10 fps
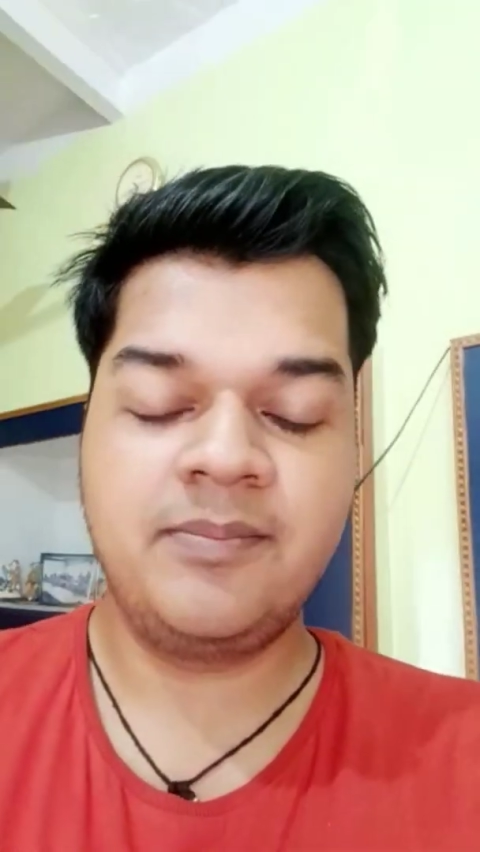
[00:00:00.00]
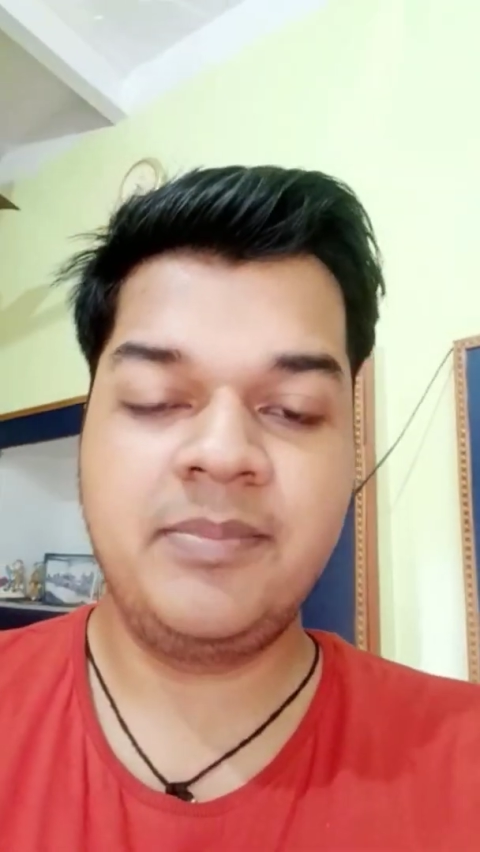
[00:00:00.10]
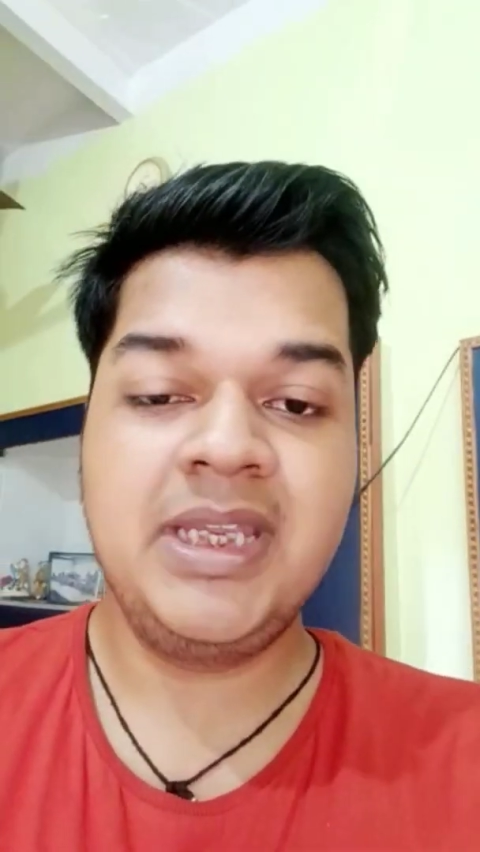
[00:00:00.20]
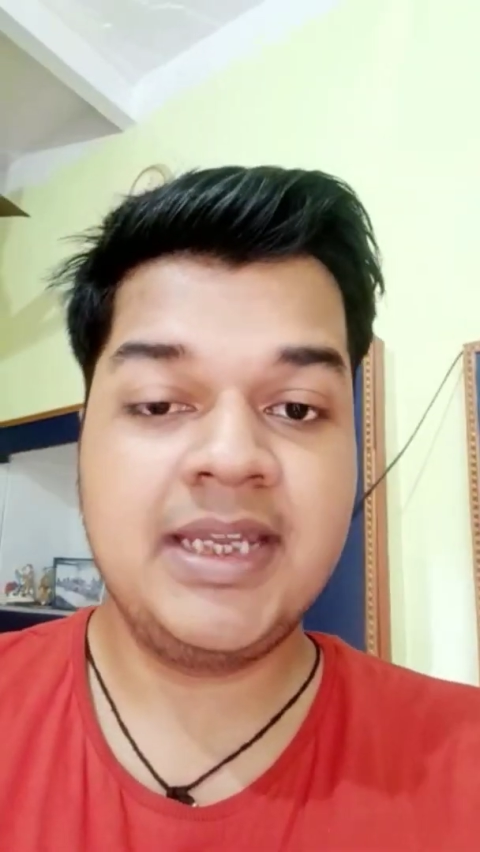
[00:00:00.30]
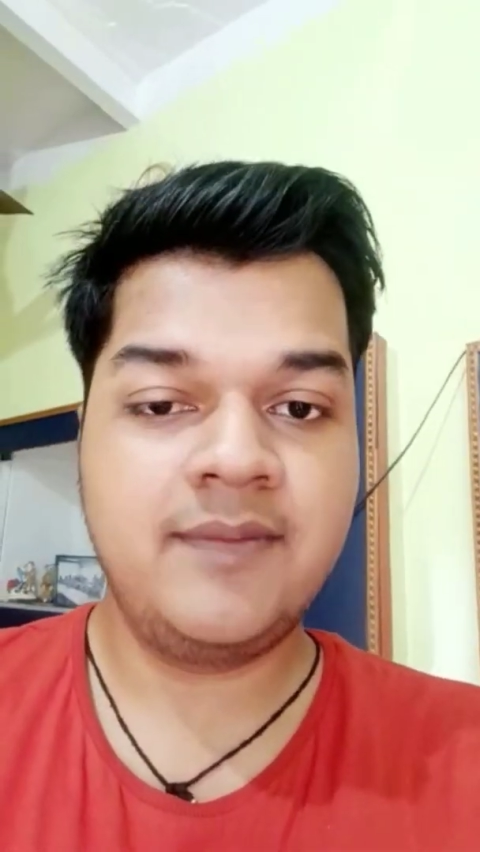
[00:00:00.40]

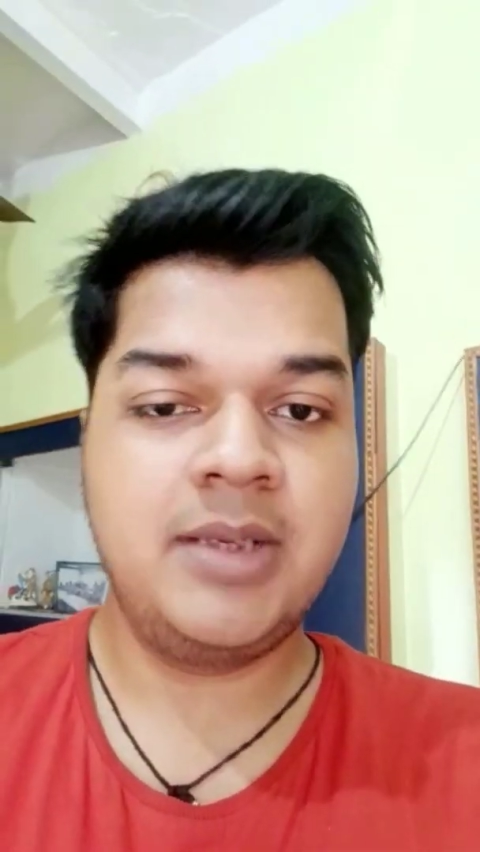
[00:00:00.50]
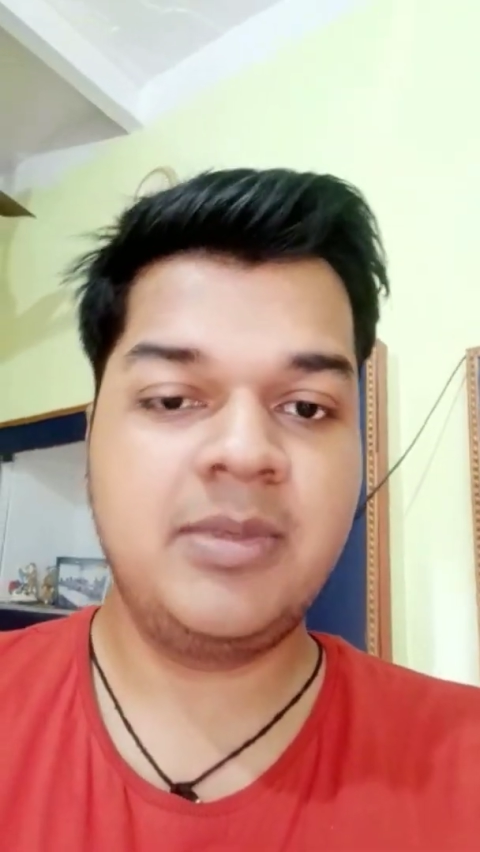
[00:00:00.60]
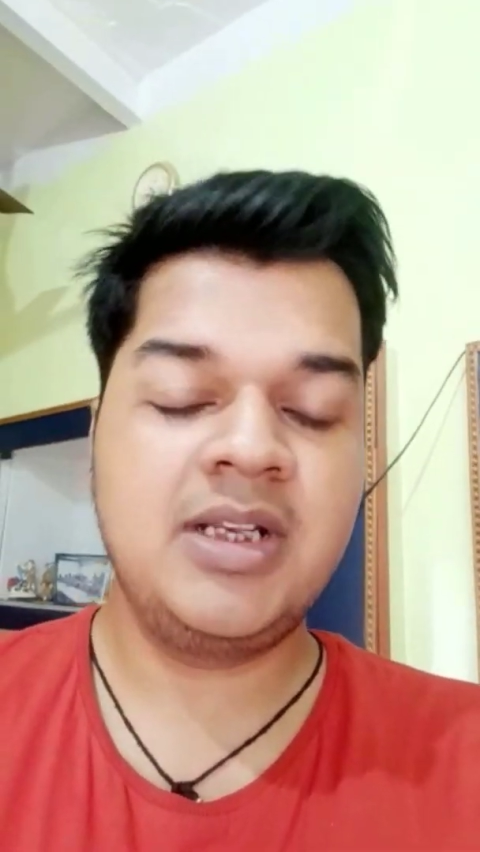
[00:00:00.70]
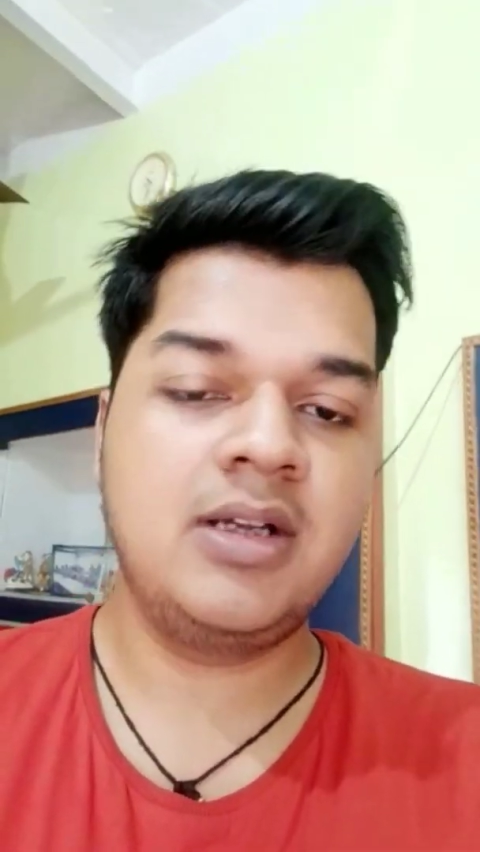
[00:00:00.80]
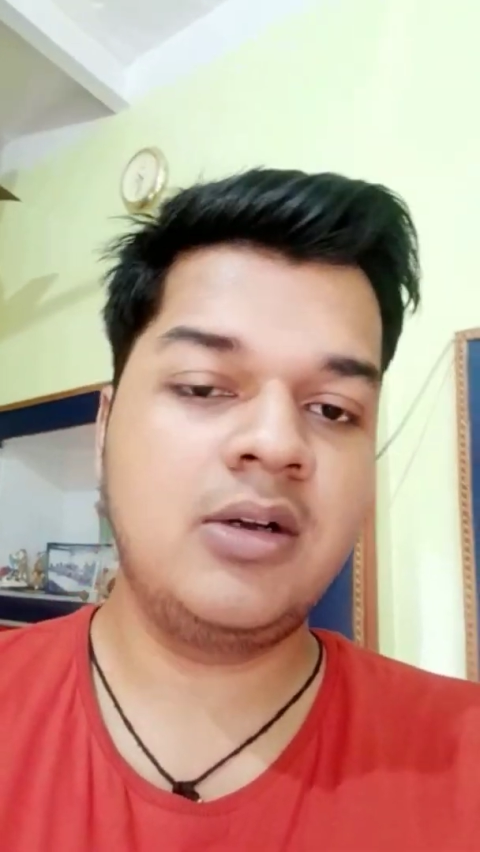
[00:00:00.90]
being
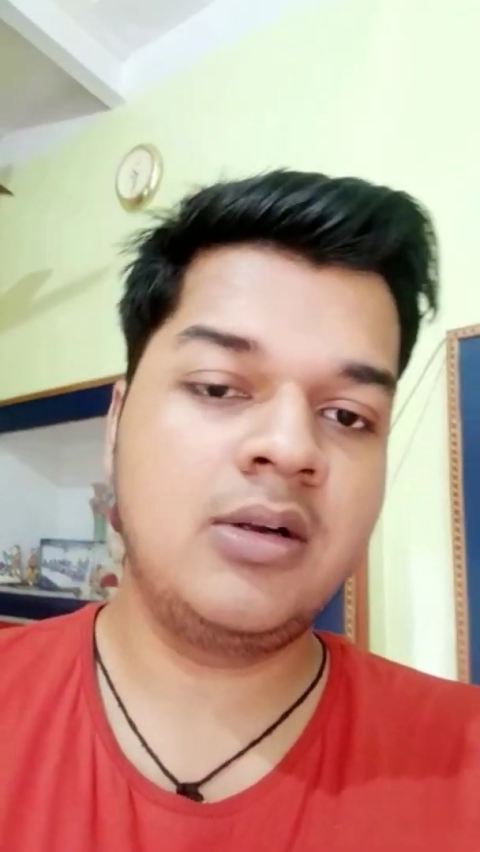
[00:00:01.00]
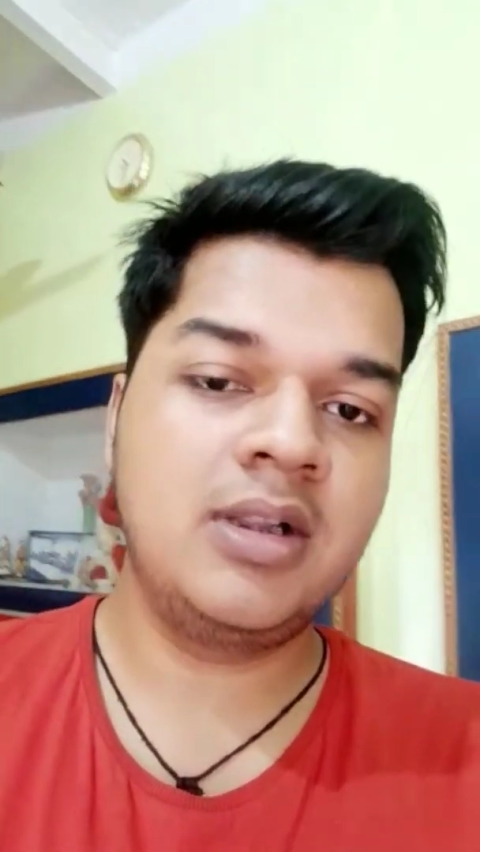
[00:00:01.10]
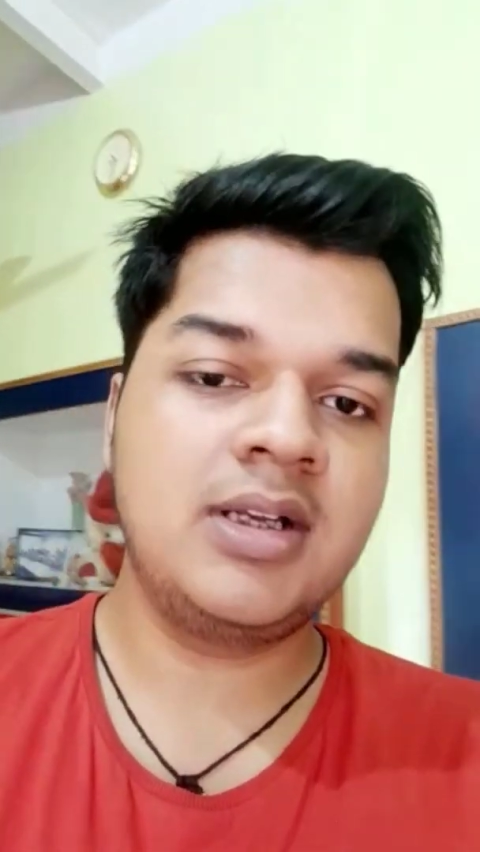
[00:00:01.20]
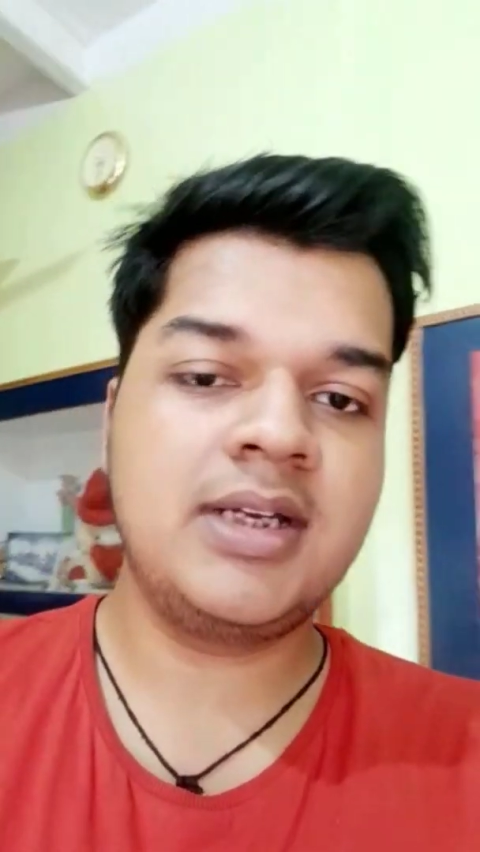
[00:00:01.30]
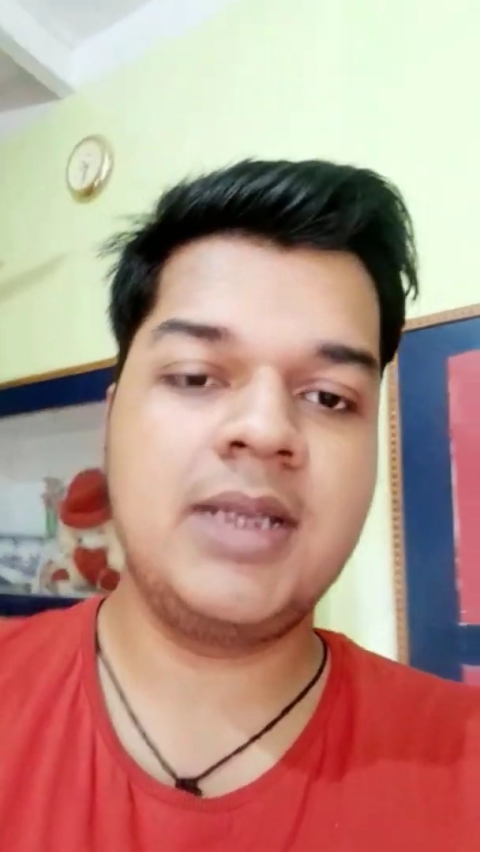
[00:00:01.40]
available all
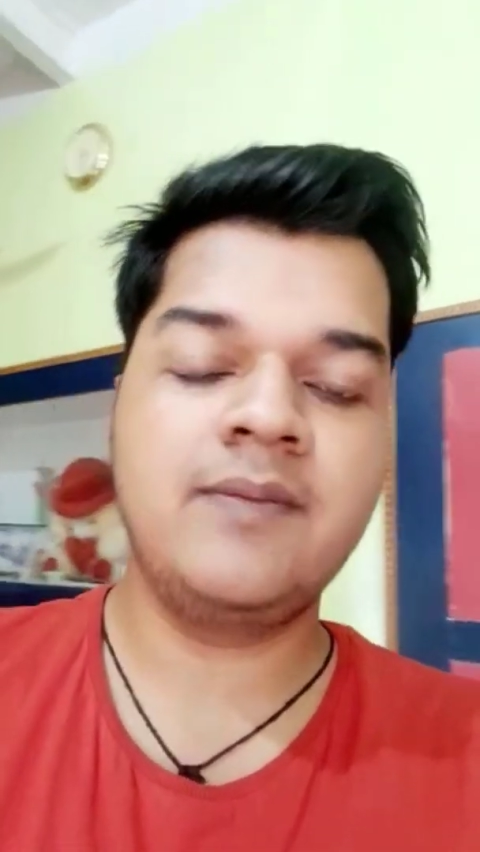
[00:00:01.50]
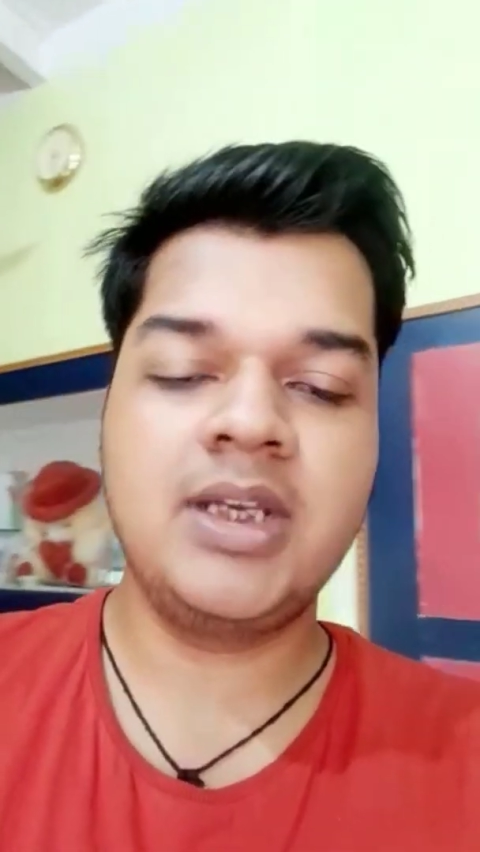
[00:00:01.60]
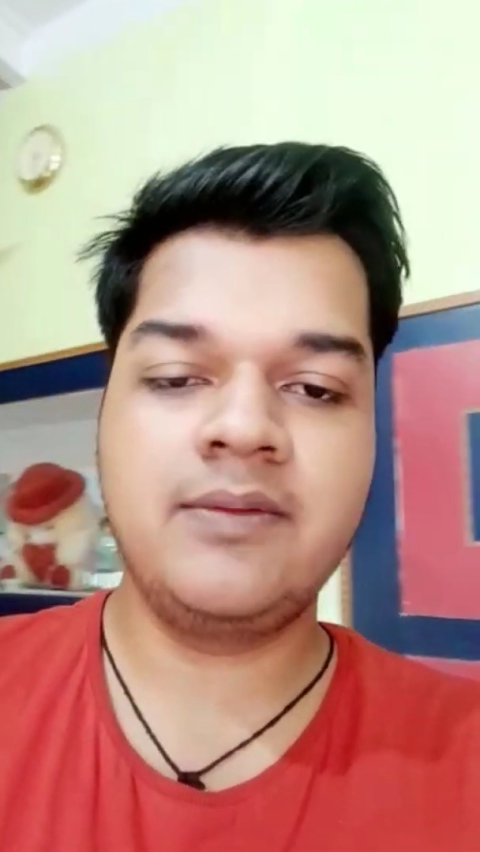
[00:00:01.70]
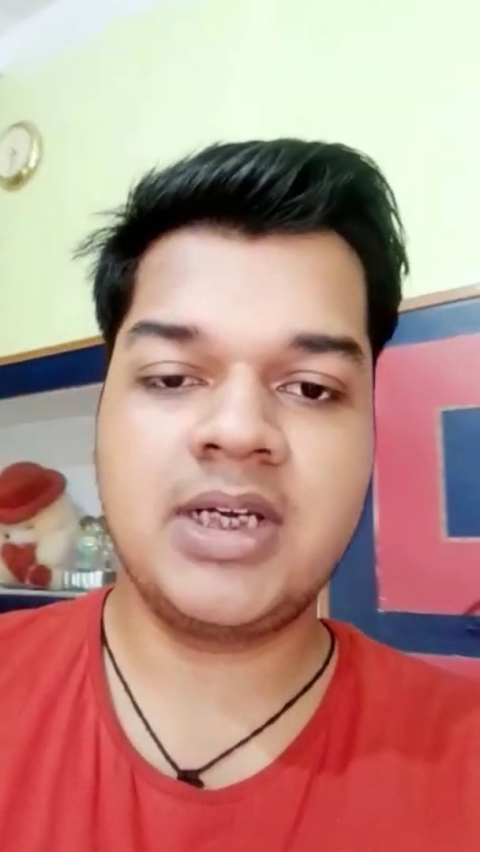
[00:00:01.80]
the time whenever